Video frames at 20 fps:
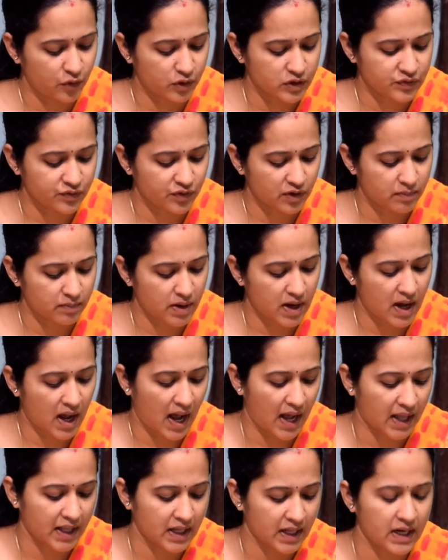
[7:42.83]
from a
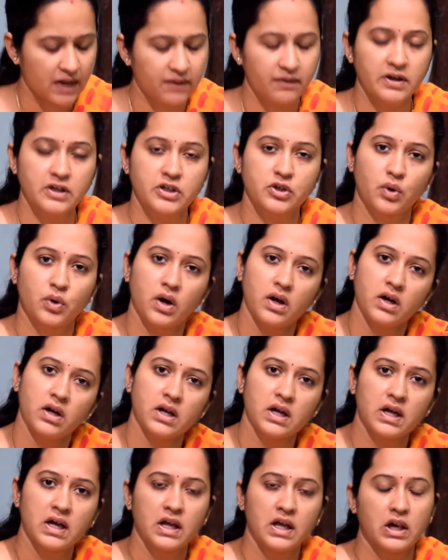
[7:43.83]
higher level to a
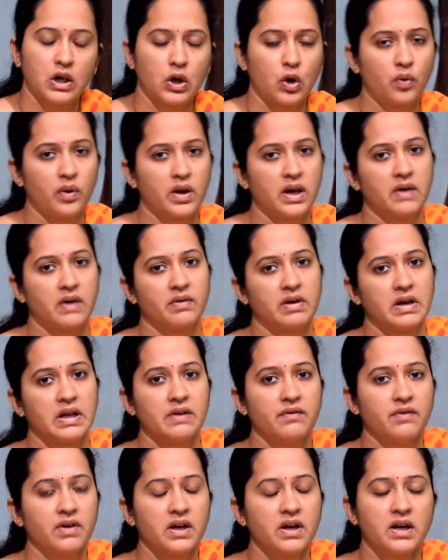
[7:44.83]
lower level.
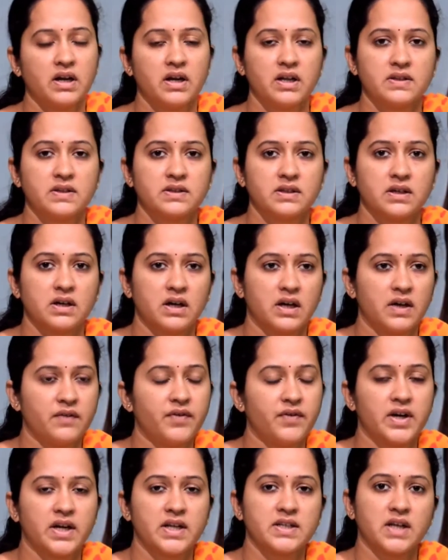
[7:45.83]
Even if
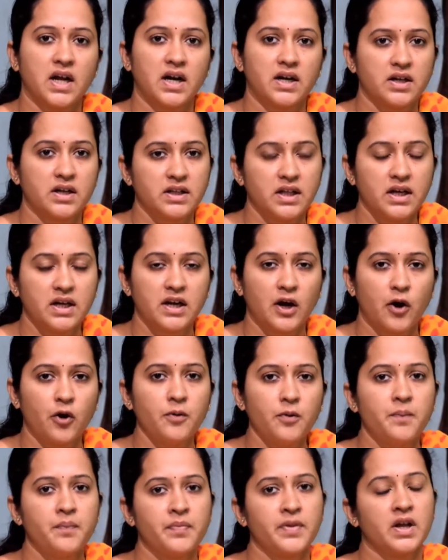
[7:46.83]
it is under the
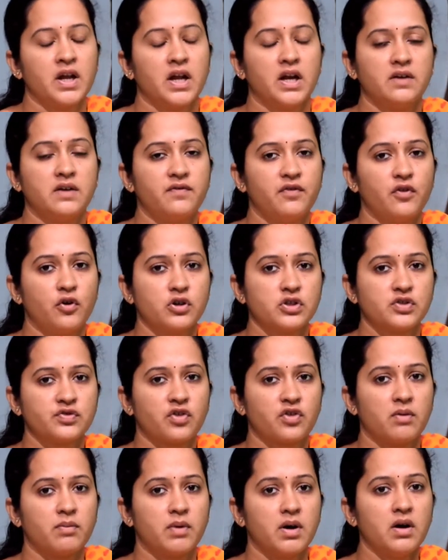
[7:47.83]
ground, it flows
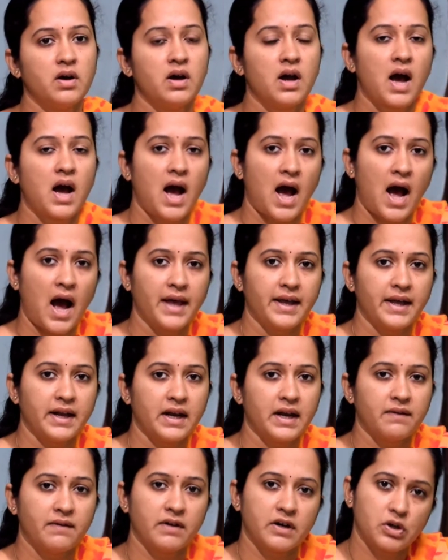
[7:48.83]
from a higher
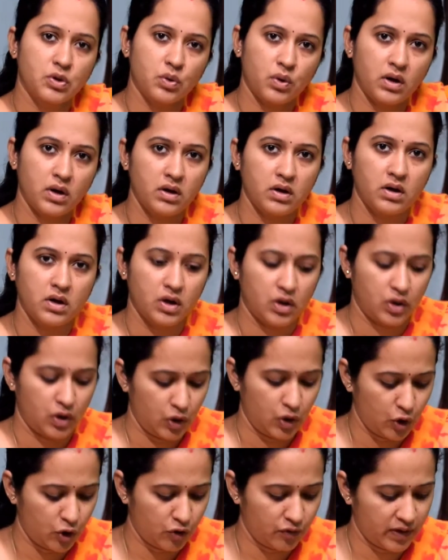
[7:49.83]
level to a
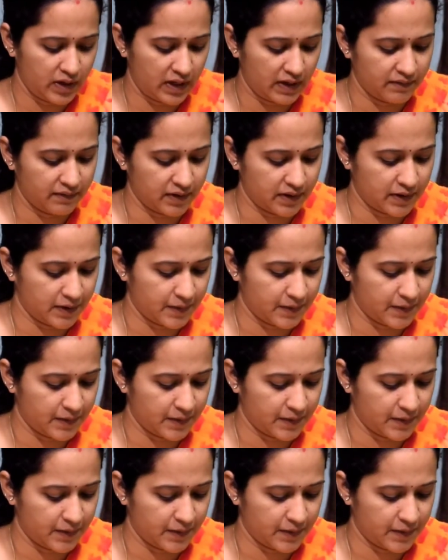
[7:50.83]
lower level.